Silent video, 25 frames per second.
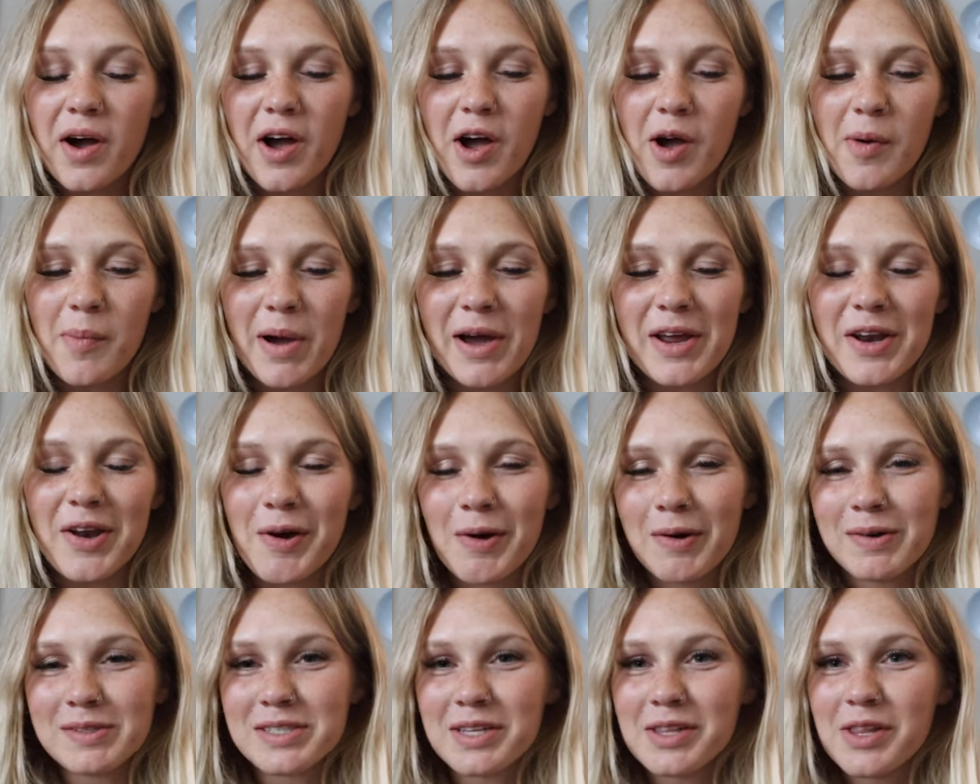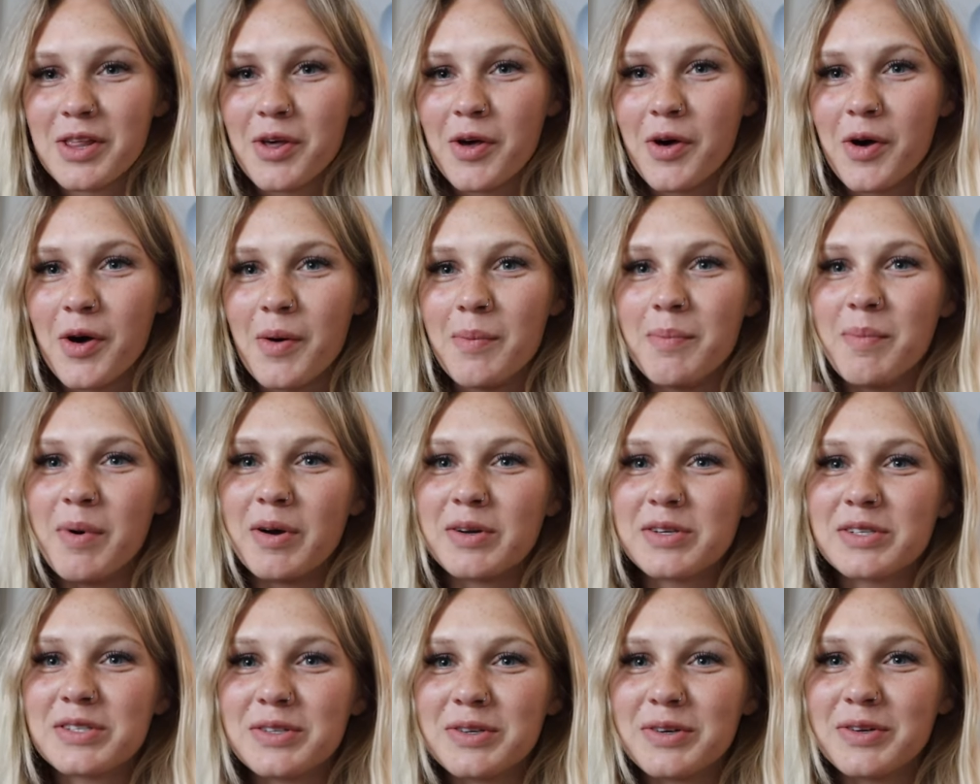Um, I know it was a little
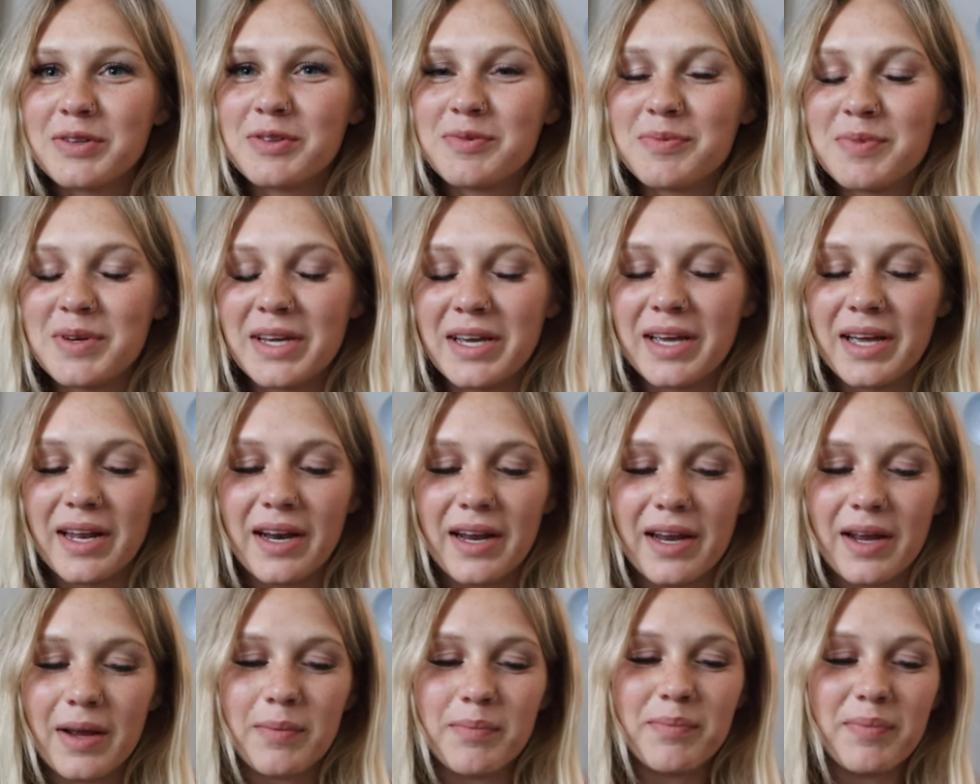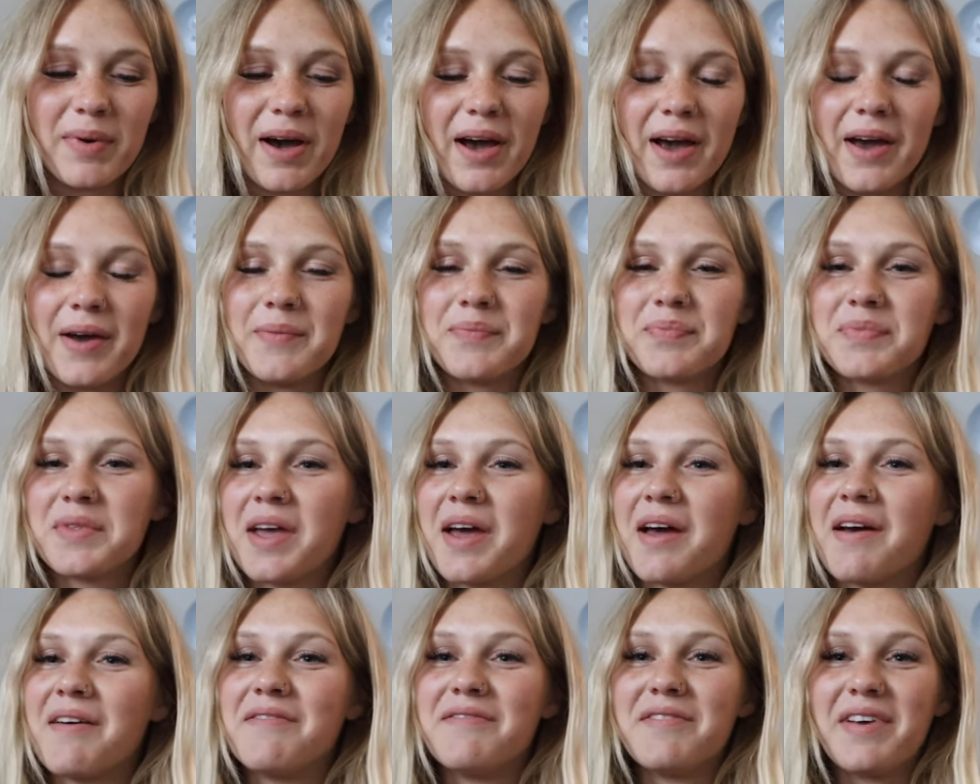emotional in the beginning, but
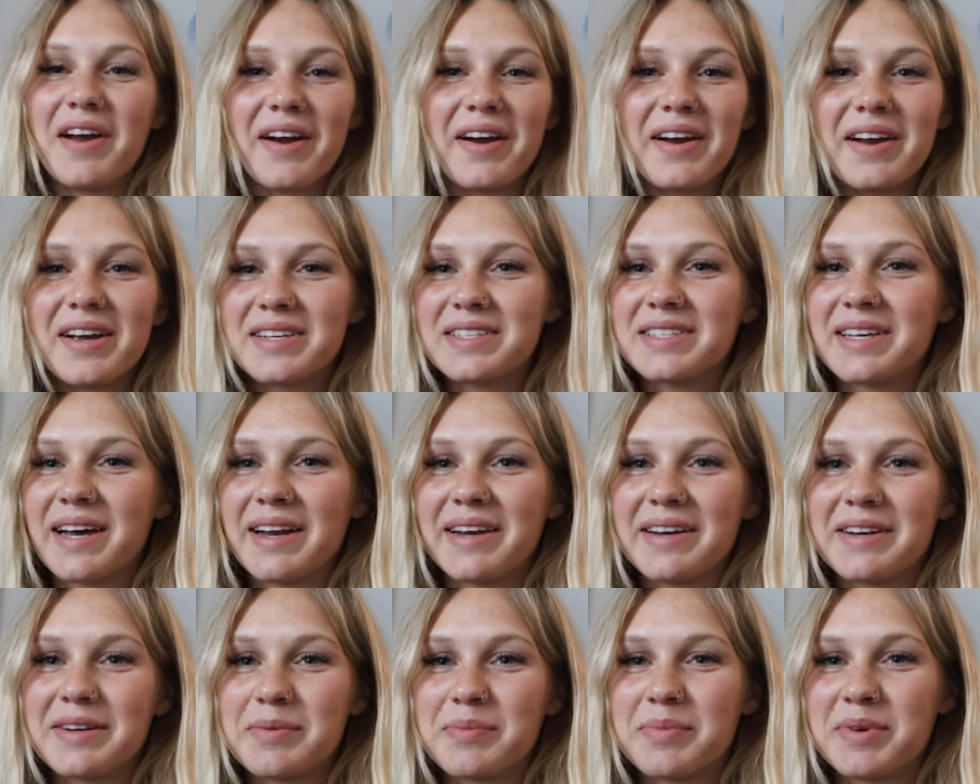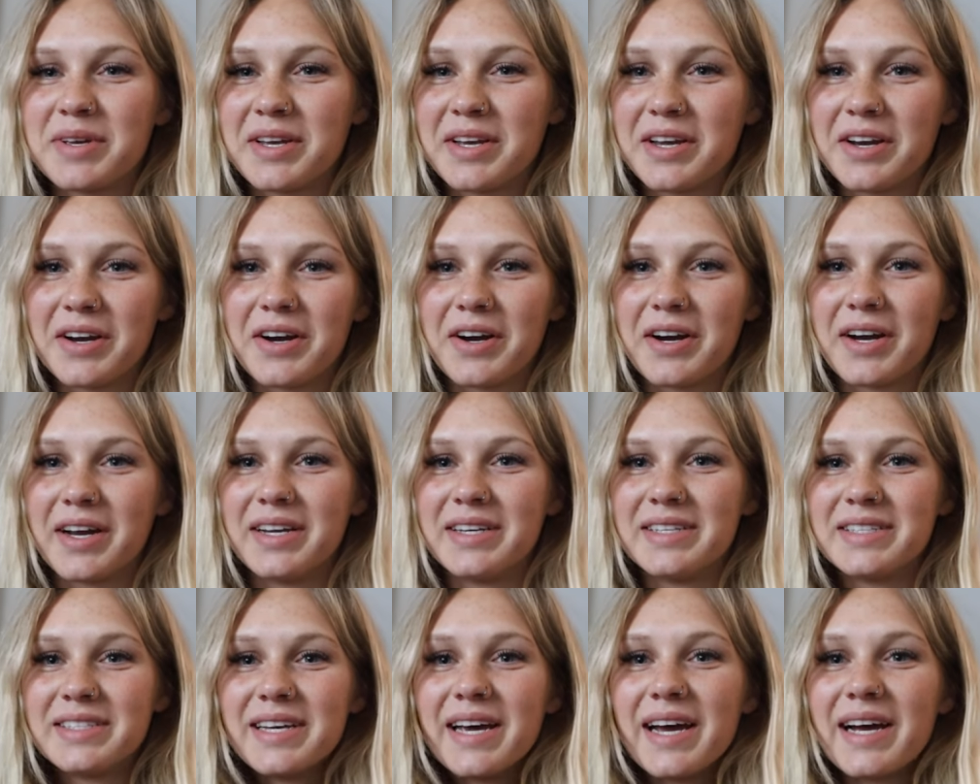very excited to be here
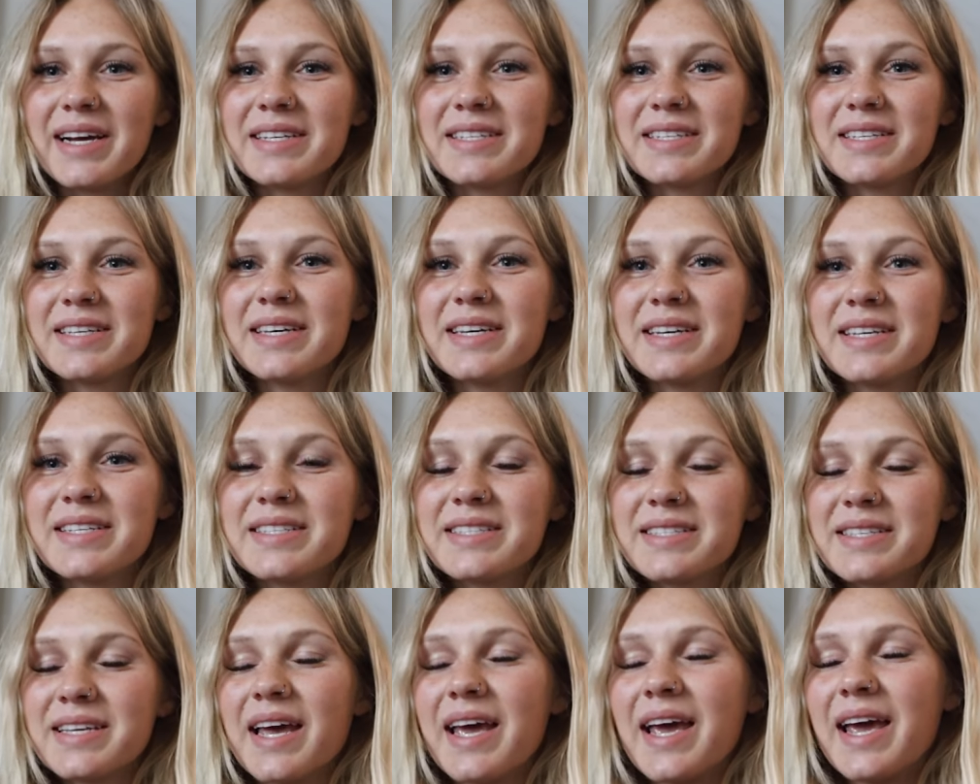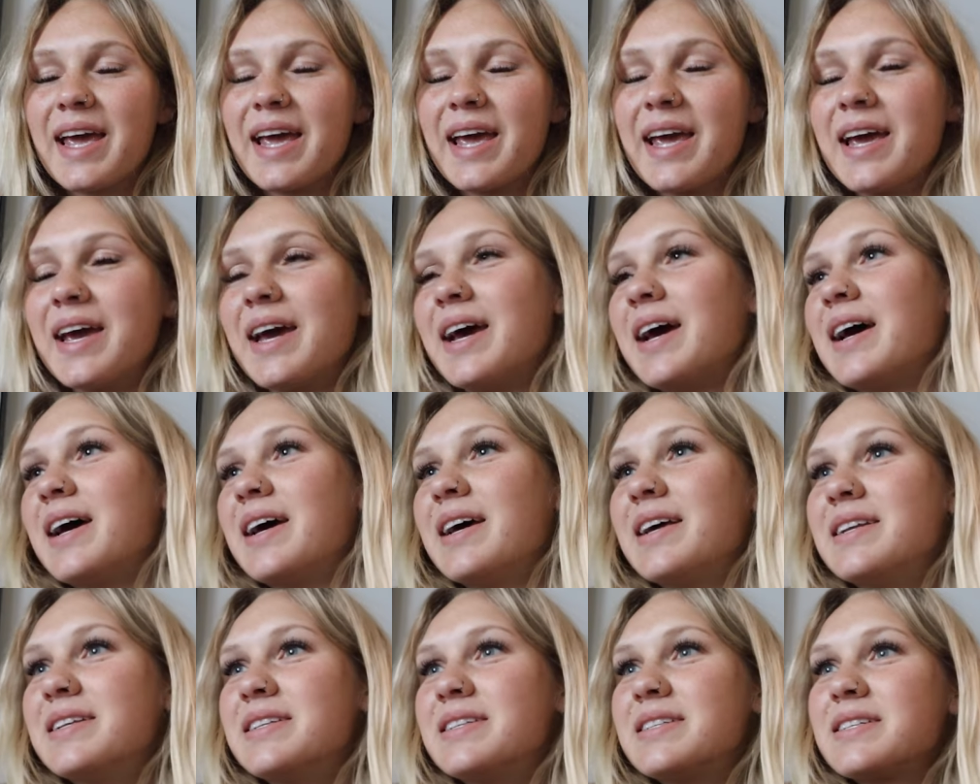in Texas
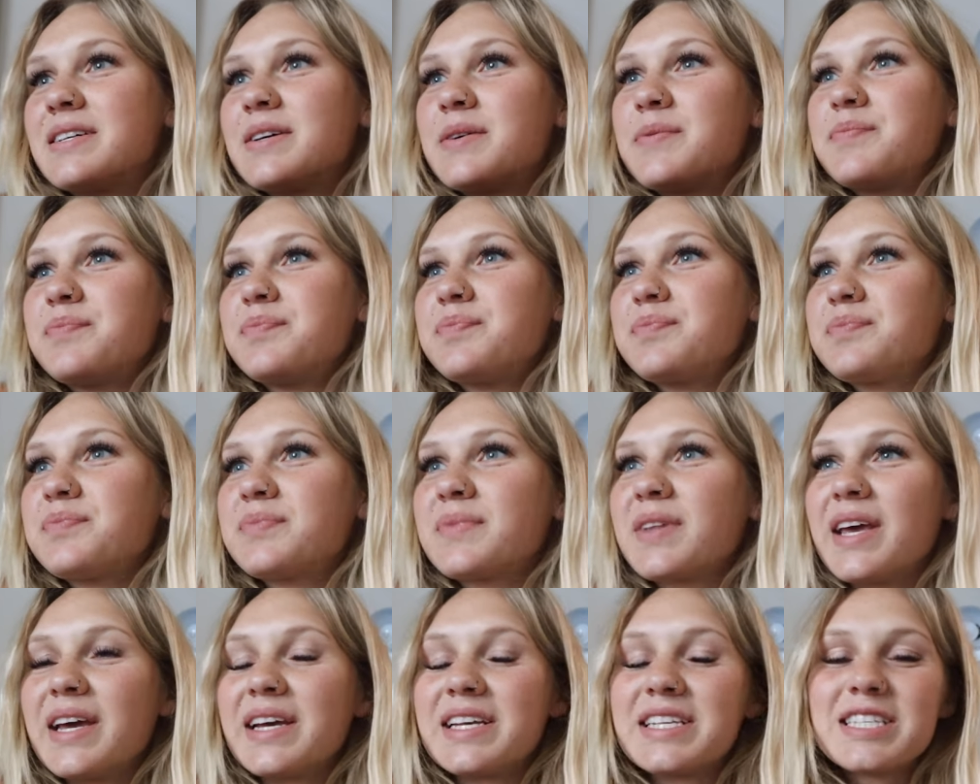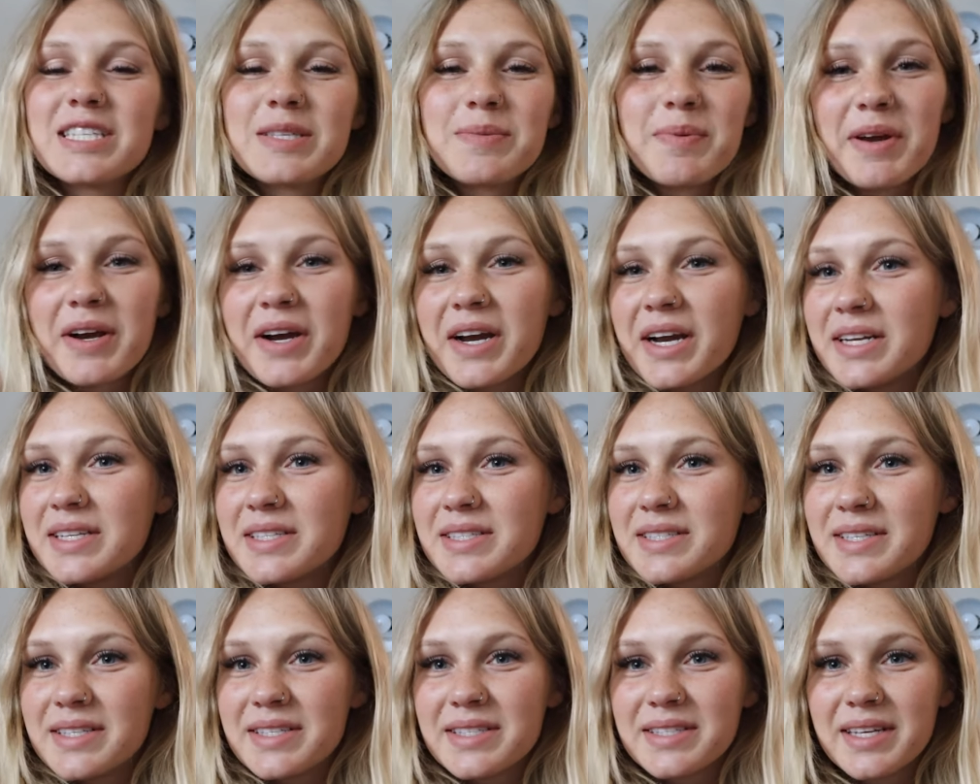and
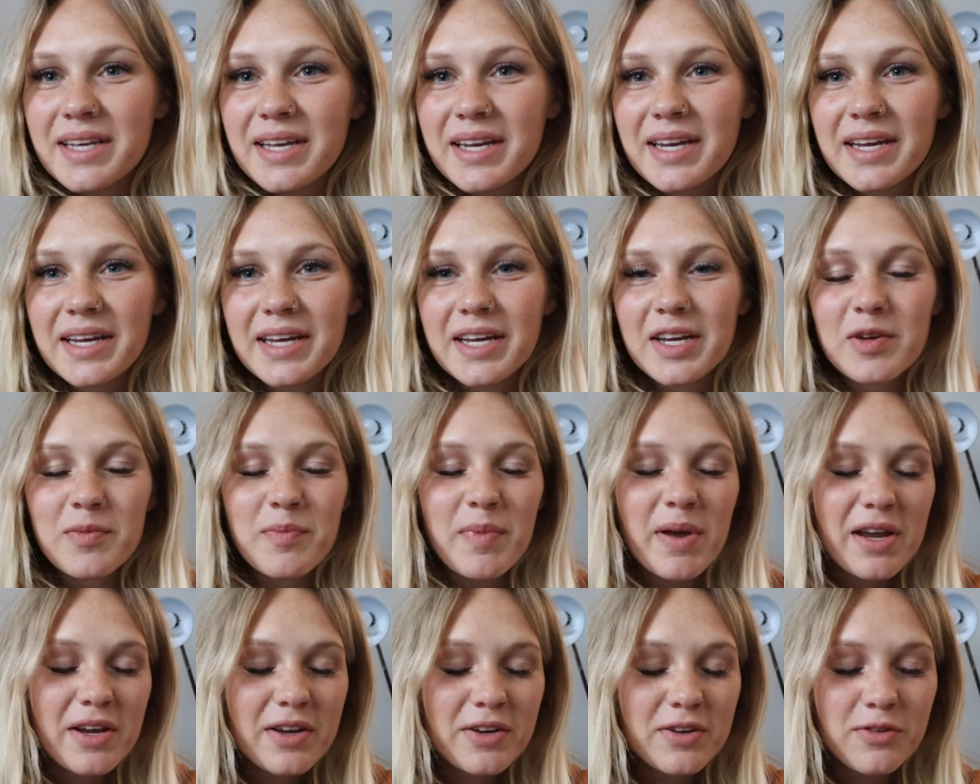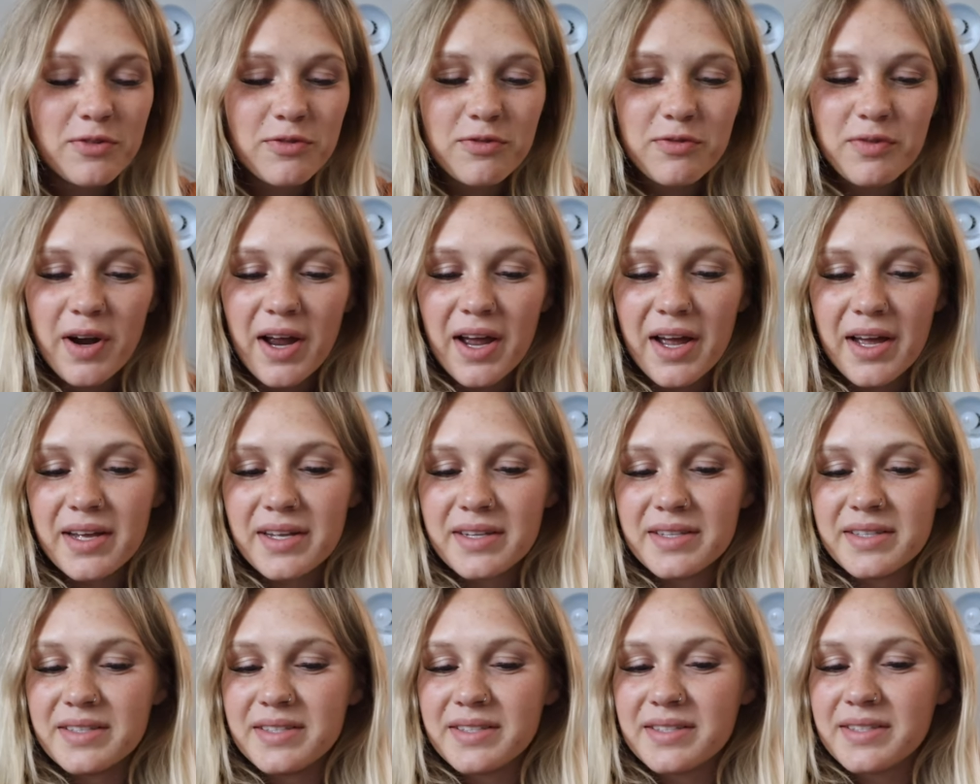experience the city, make new
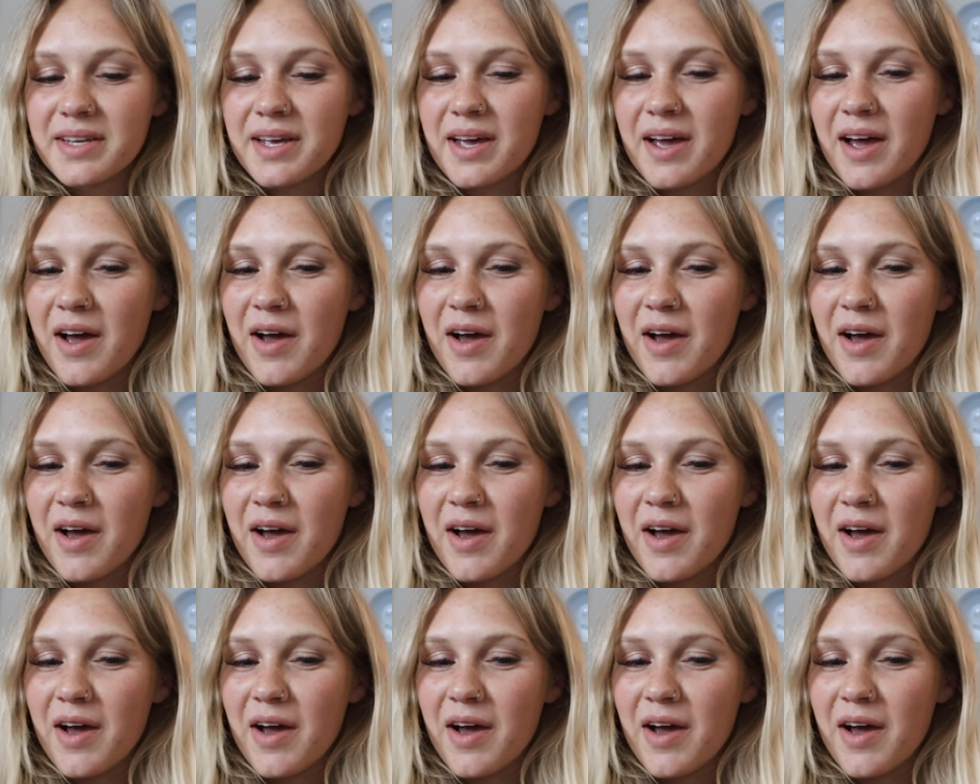friends.